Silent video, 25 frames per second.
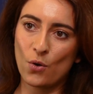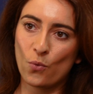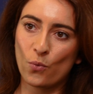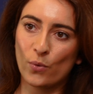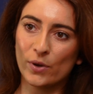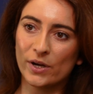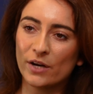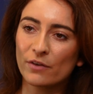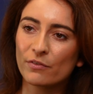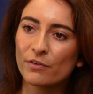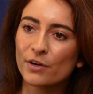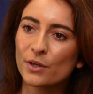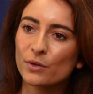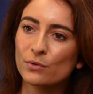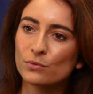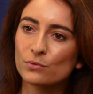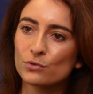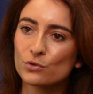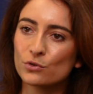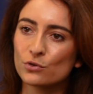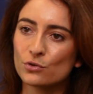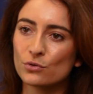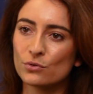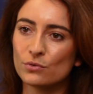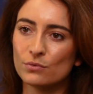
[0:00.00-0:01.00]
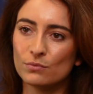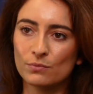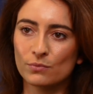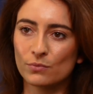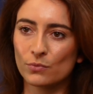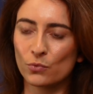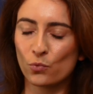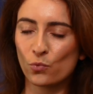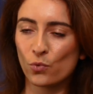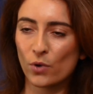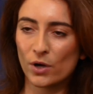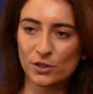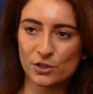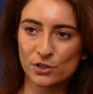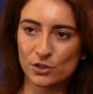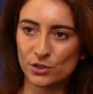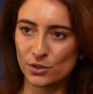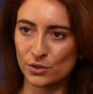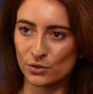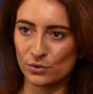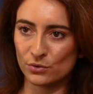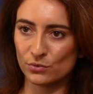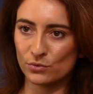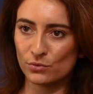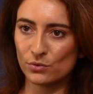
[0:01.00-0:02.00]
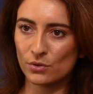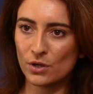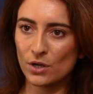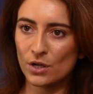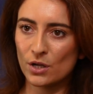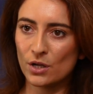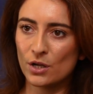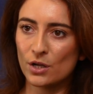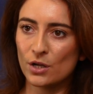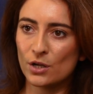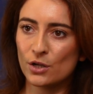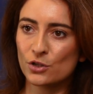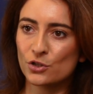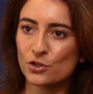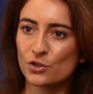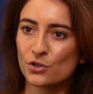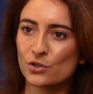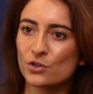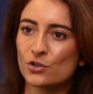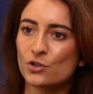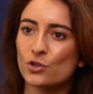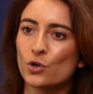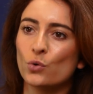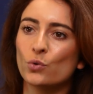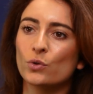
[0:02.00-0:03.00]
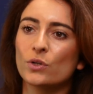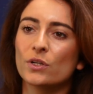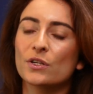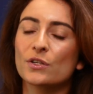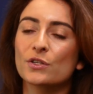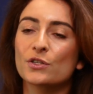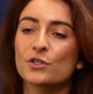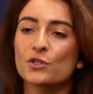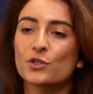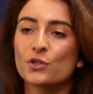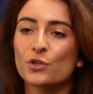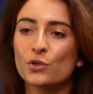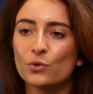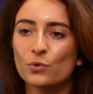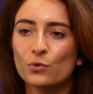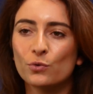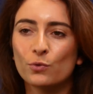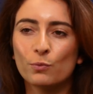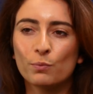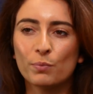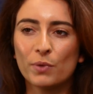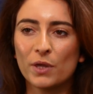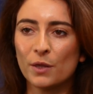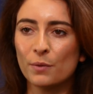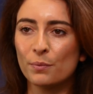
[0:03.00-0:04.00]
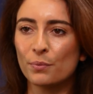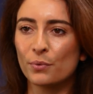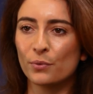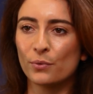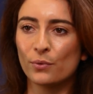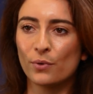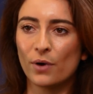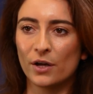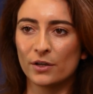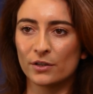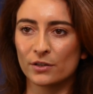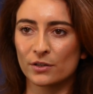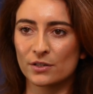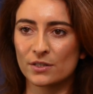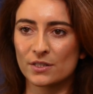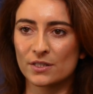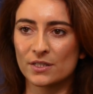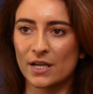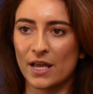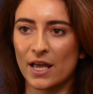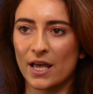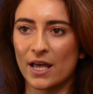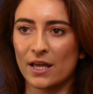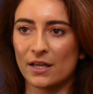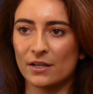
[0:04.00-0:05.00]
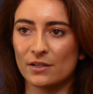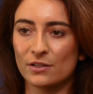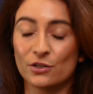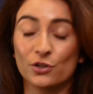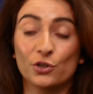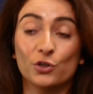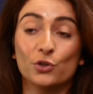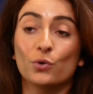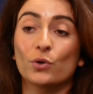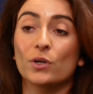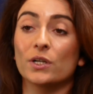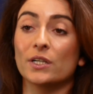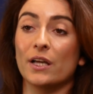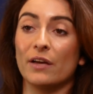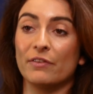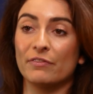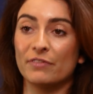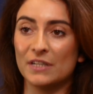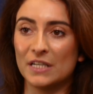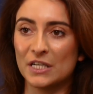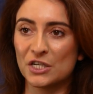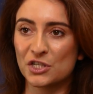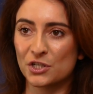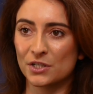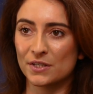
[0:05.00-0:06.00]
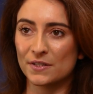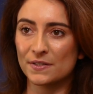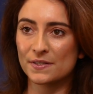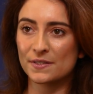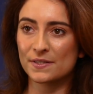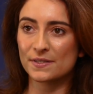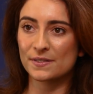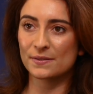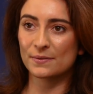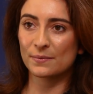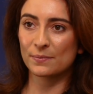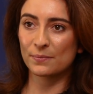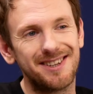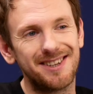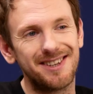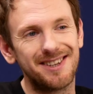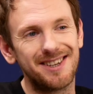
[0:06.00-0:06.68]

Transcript: Whatever you want to do, just don't assume people understand your definitions.